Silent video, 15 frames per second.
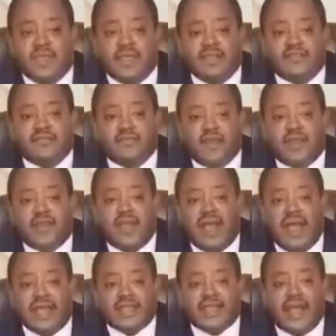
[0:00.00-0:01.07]
it's very
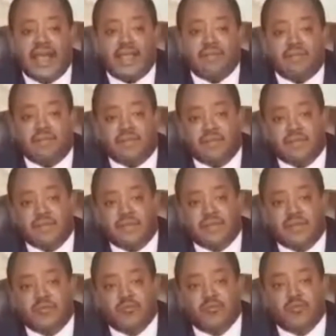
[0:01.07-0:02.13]
high time to